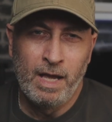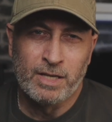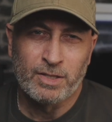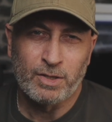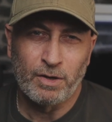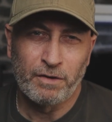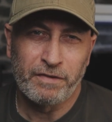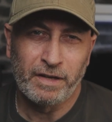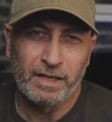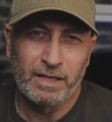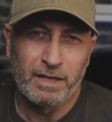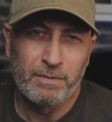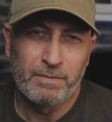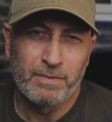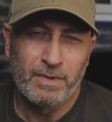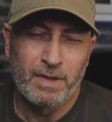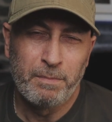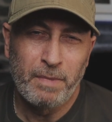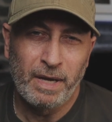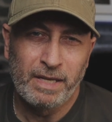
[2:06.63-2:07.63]
So I think
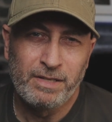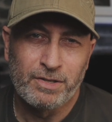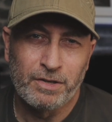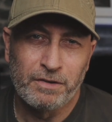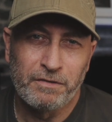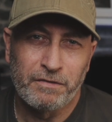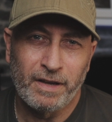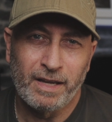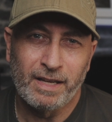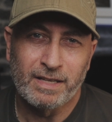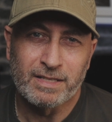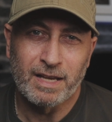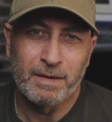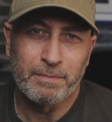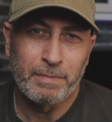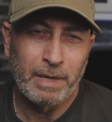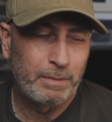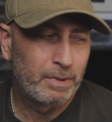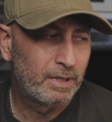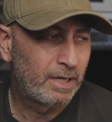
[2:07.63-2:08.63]
the main two things that
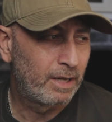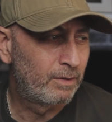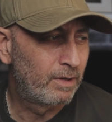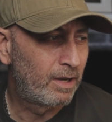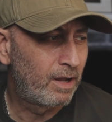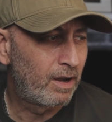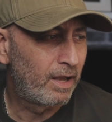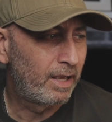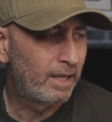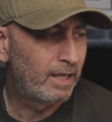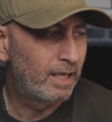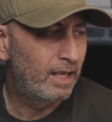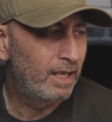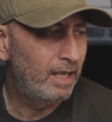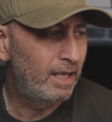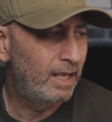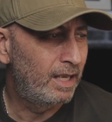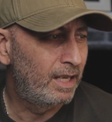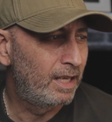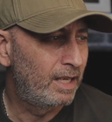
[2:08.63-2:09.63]
people don't like
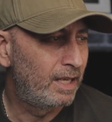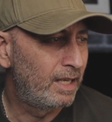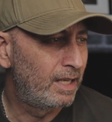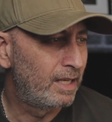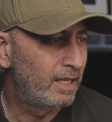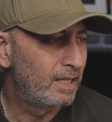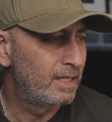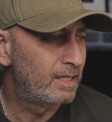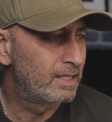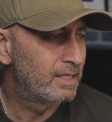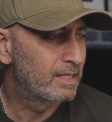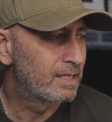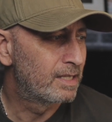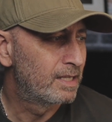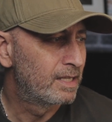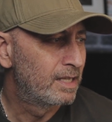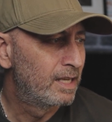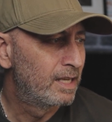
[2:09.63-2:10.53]
is